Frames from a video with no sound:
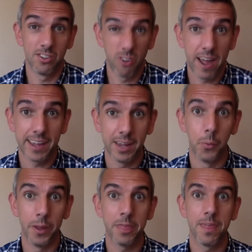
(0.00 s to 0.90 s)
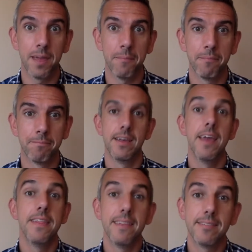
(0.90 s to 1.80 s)
tracking with them.
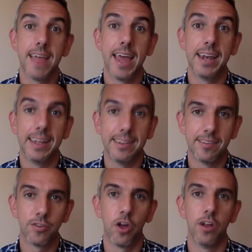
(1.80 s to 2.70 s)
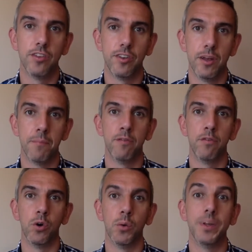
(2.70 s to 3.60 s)
This then leads us on to number
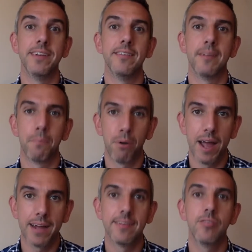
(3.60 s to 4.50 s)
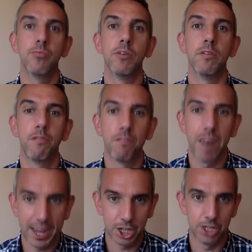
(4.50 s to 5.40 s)
4, which is to practice
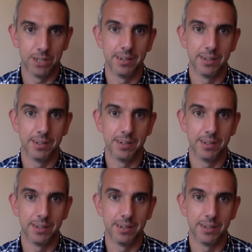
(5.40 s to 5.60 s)
reflection